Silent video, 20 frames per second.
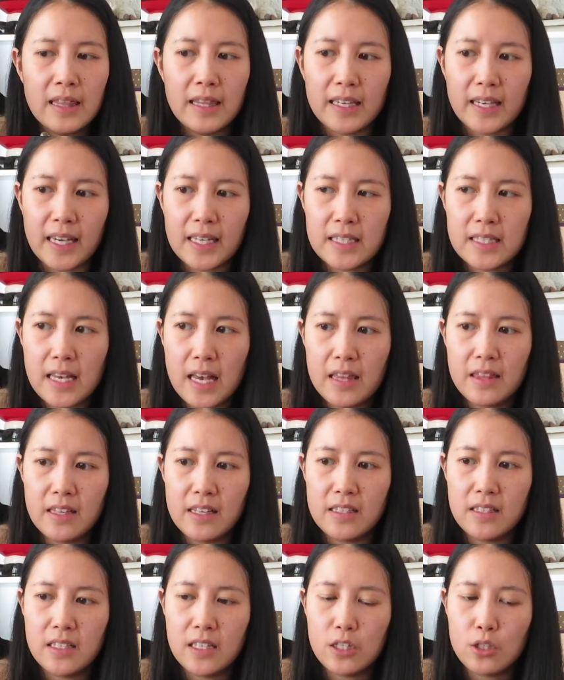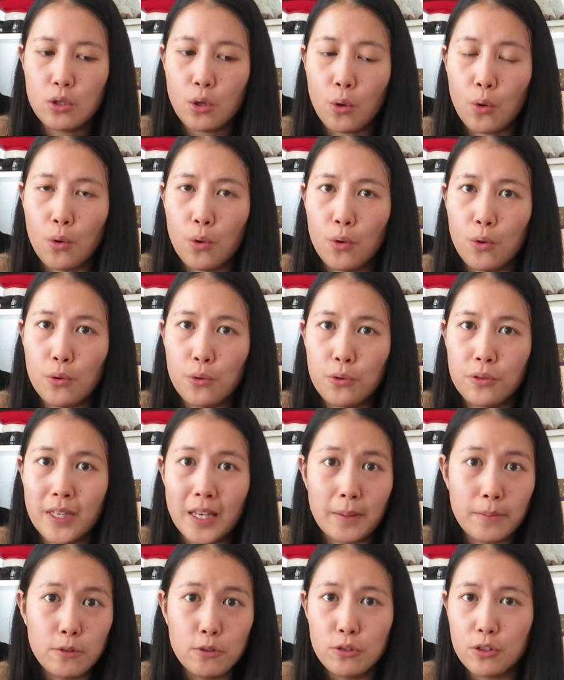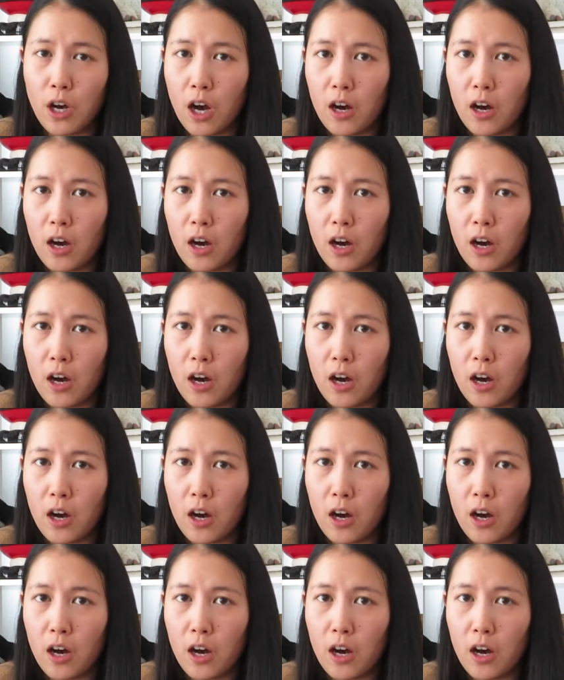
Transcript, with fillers: Like I said, this is her debut